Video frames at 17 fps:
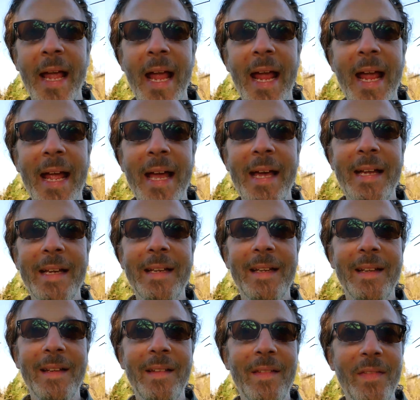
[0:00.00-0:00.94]
And
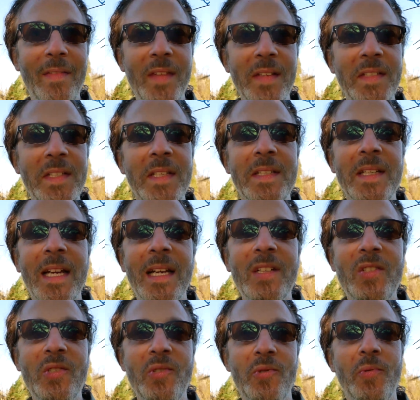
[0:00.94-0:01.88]
this is
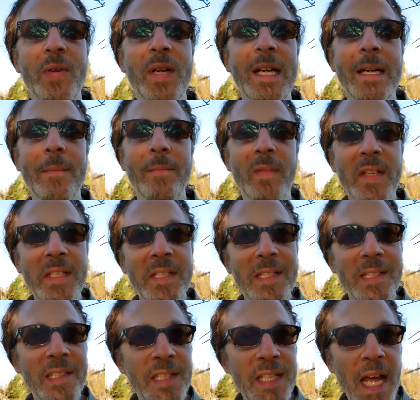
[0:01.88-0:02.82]
extreme. This
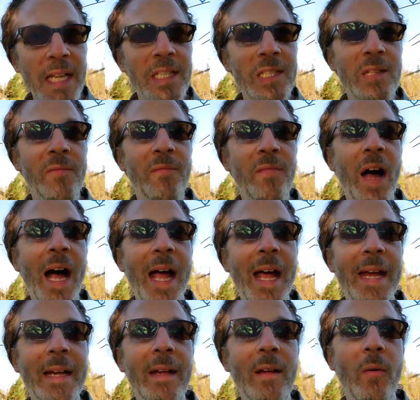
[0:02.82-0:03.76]
is densified